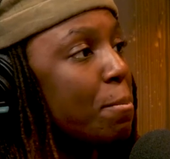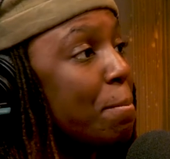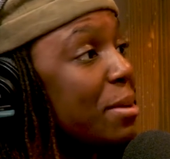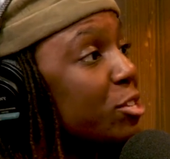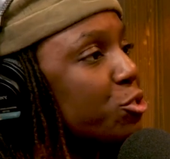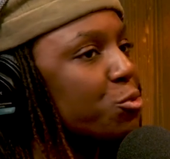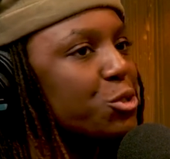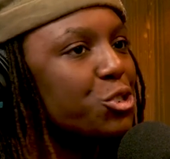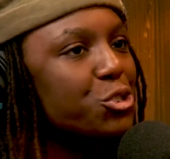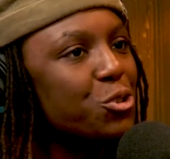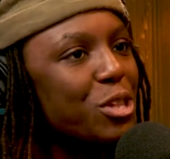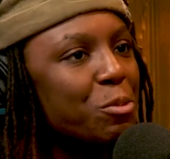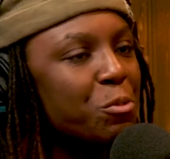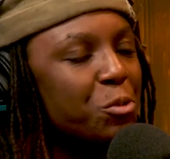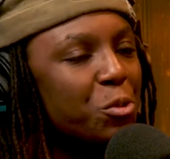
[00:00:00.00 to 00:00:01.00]
a mystery show
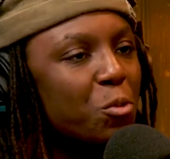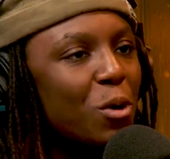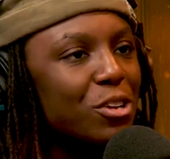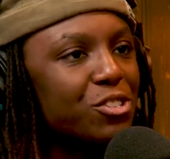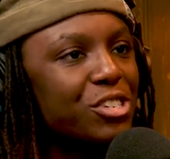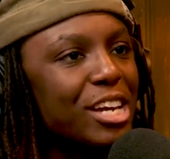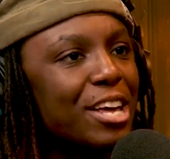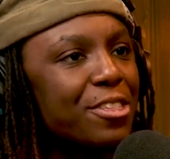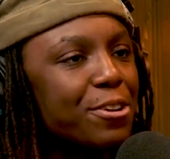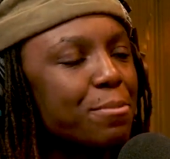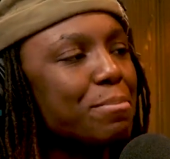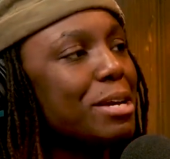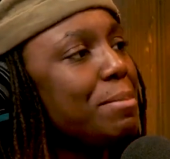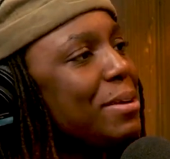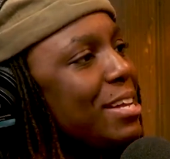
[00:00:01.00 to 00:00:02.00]
that we want to watch together,
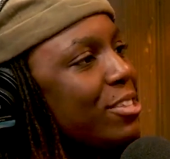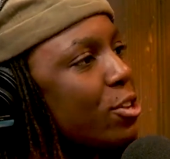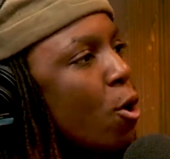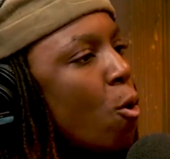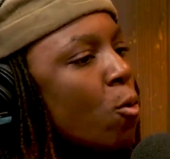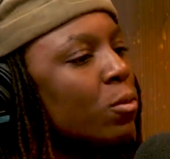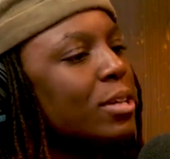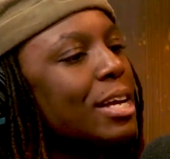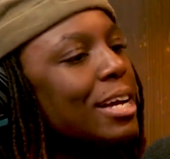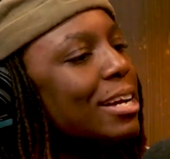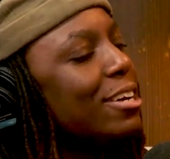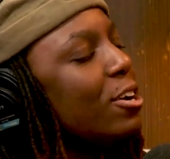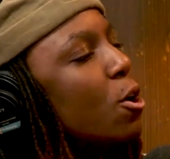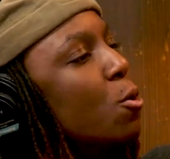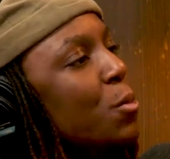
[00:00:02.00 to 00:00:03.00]
maybe don't
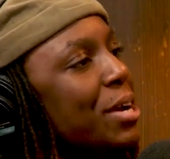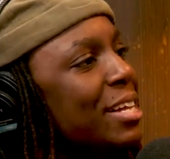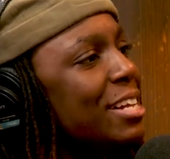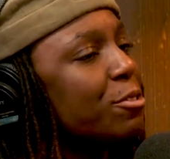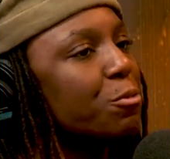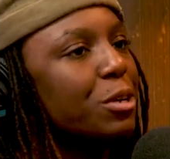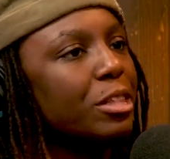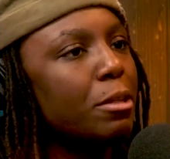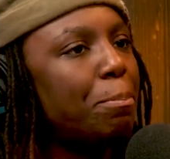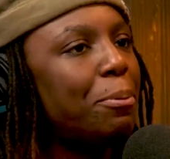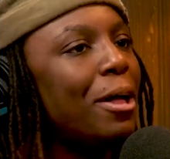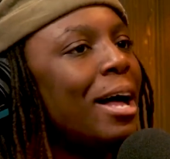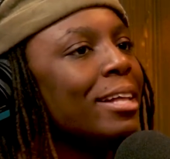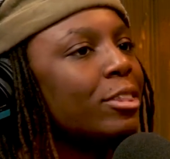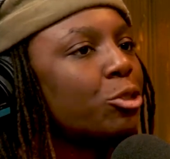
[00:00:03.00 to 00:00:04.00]
go in and read the
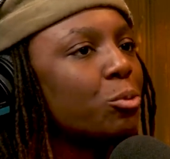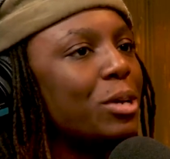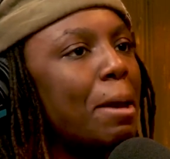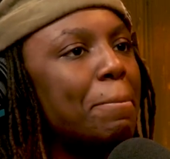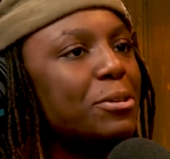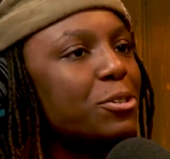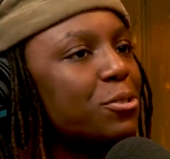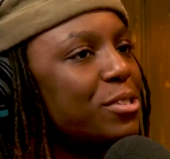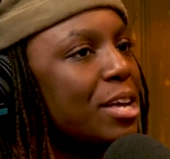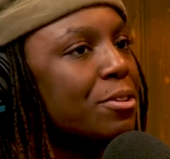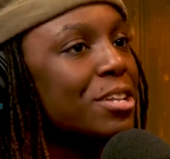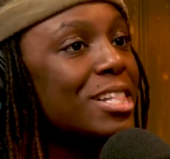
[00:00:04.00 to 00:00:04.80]
plot 3 episodes down the